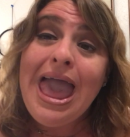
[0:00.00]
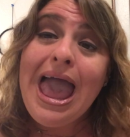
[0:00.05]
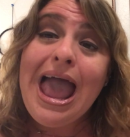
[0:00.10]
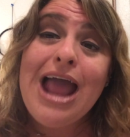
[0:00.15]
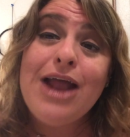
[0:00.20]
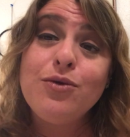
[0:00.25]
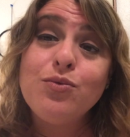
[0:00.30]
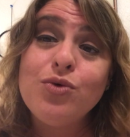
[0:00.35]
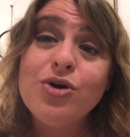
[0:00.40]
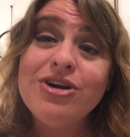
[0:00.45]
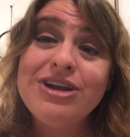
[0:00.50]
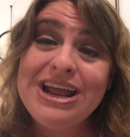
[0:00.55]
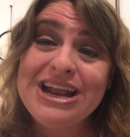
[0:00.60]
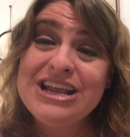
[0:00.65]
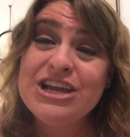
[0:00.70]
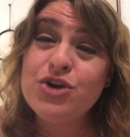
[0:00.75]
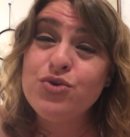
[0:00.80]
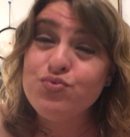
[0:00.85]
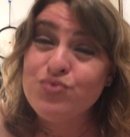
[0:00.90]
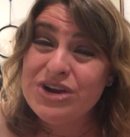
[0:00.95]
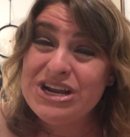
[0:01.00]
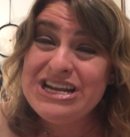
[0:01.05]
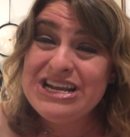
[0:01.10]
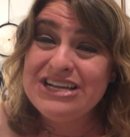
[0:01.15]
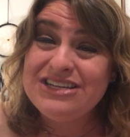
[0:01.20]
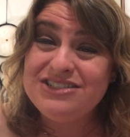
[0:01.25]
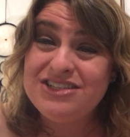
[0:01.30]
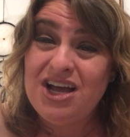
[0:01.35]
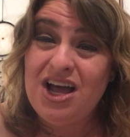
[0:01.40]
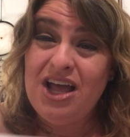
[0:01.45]
and we're getting a
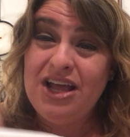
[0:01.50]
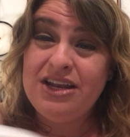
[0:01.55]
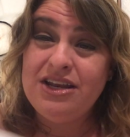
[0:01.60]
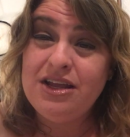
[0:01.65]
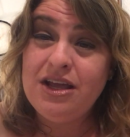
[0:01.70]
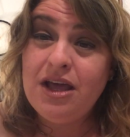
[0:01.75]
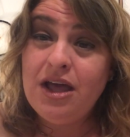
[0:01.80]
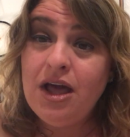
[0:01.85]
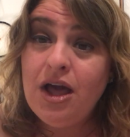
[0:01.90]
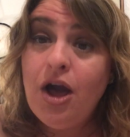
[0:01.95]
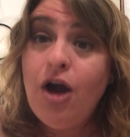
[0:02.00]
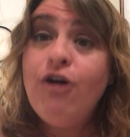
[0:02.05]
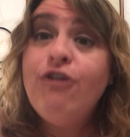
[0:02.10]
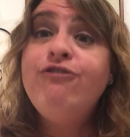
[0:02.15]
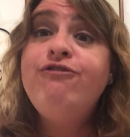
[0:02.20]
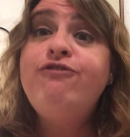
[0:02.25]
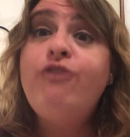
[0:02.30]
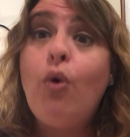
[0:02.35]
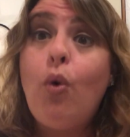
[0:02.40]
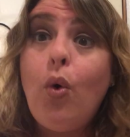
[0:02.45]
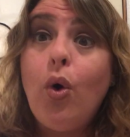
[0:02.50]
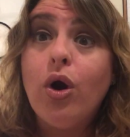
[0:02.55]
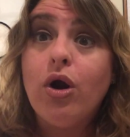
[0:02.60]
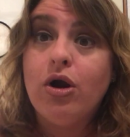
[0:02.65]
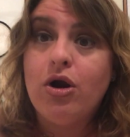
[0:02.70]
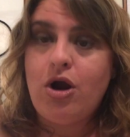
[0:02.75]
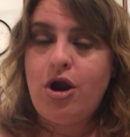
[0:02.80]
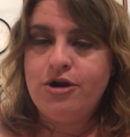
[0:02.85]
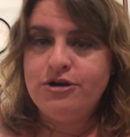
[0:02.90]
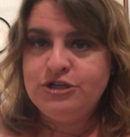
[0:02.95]
reading done
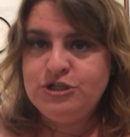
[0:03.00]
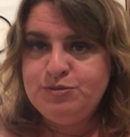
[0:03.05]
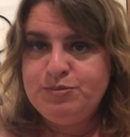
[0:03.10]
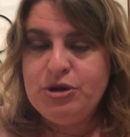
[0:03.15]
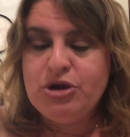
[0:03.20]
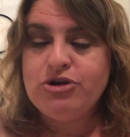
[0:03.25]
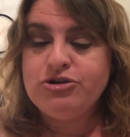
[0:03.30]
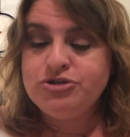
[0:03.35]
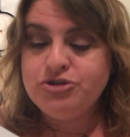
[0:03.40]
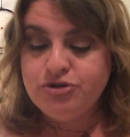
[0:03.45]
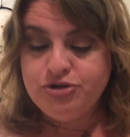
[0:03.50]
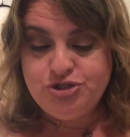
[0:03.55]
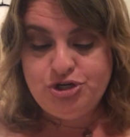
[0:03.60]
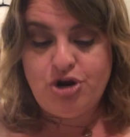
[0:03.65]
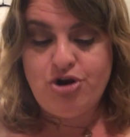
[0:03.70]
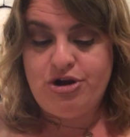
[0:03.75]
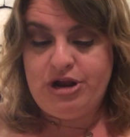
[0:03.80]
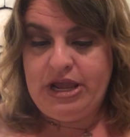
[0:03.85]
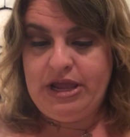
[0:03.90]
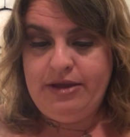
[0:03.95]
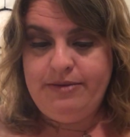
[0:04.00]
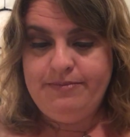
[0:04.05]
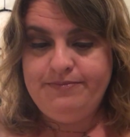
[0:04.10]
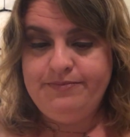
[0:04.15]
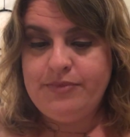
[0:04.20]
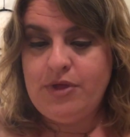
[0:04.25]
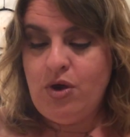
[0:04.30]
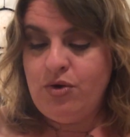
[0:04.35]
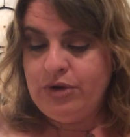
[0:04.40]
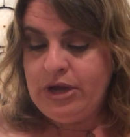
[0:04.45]
for our spiritual journey,
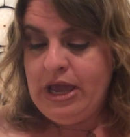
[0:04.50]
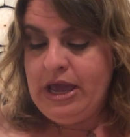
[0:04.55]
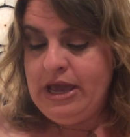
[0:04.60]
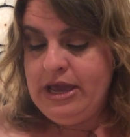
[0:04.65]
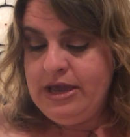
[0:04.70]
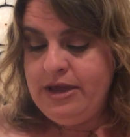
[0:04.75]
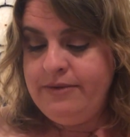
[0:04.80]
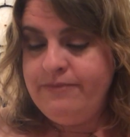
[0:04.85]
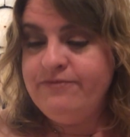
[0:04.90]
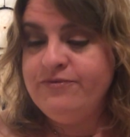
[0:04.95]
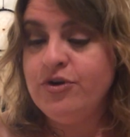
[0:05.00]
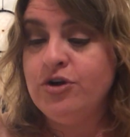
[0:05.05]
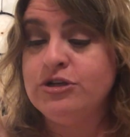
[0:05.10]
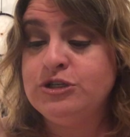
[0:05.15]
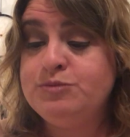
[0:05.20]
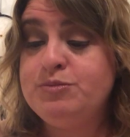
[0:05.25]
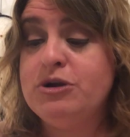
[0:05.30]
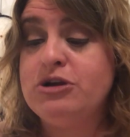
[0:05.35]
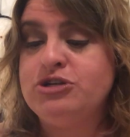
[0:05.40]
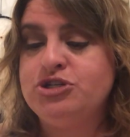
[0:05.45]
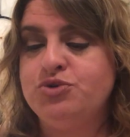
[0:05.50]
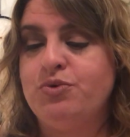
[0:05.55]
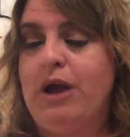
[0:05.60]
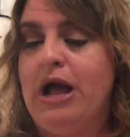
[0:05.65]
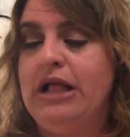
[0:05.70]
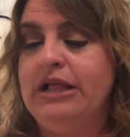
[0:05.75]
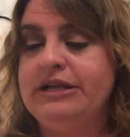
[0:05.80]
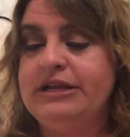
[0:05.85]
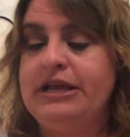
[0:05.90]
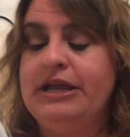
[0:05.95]
okay? For our
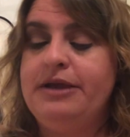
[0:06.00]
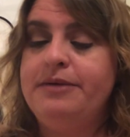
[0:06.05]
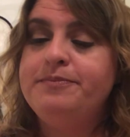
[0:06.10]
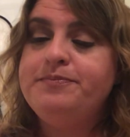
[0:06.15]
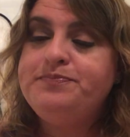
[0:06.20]
spirituality.